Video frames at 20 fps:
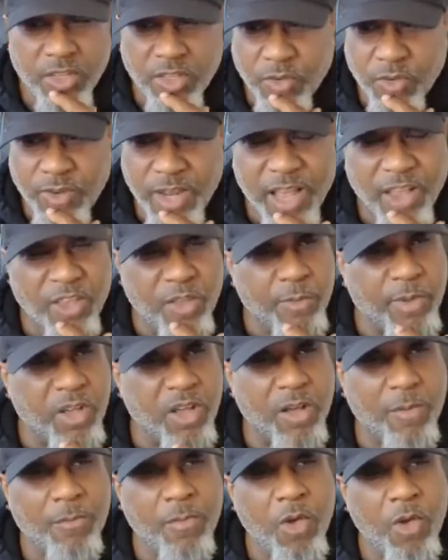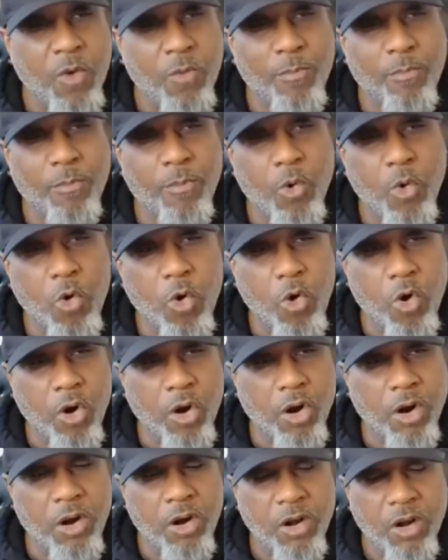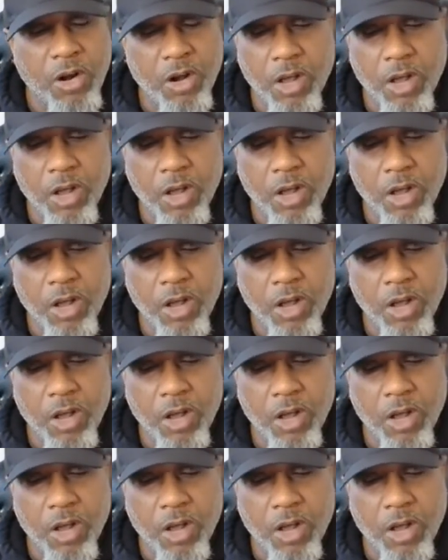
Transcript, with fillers: And so now you become more